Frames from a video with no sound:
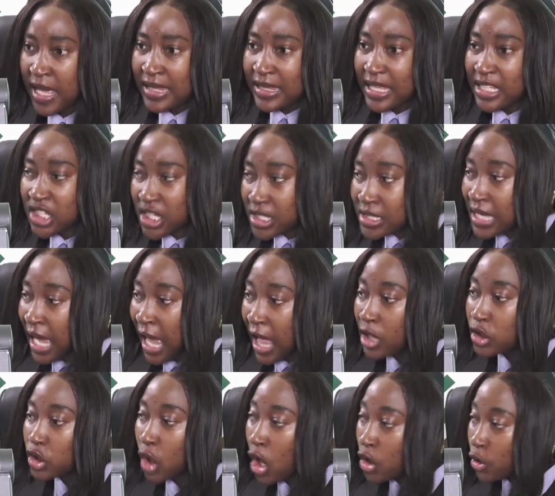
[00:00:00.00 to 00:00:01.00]
that she's
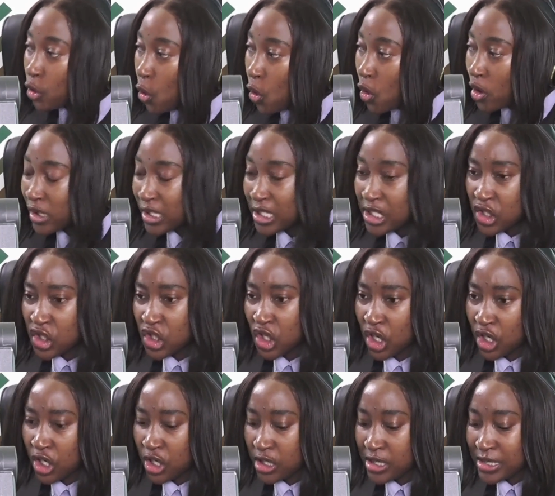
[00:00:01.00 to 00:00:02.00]
held on all these
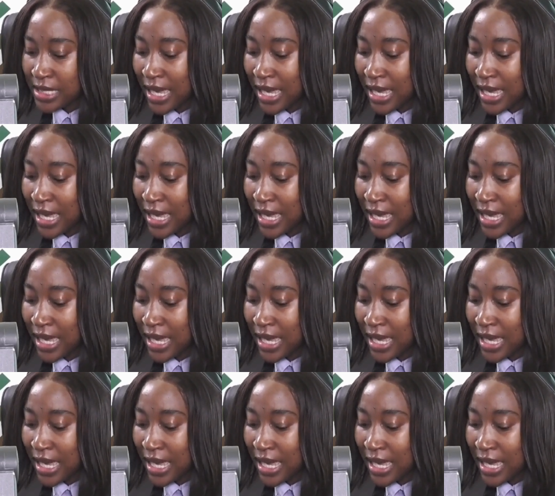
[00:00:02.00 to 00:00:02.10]
years